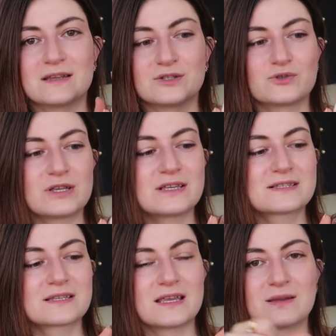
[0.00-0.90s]
and
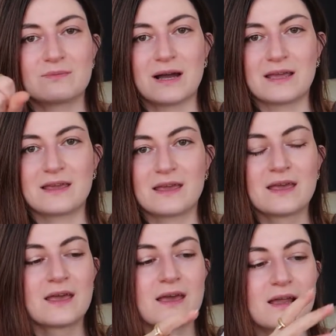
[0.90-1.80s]
drinks in my
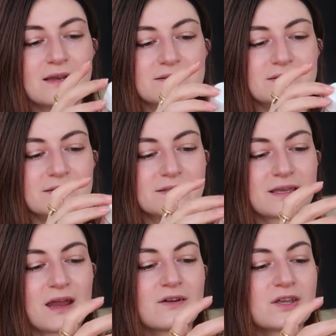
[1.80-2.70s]
little
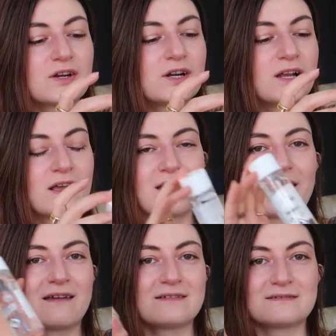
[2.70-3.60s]
carrier
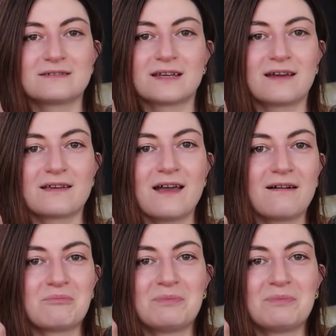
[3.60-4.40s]
and uh, yeah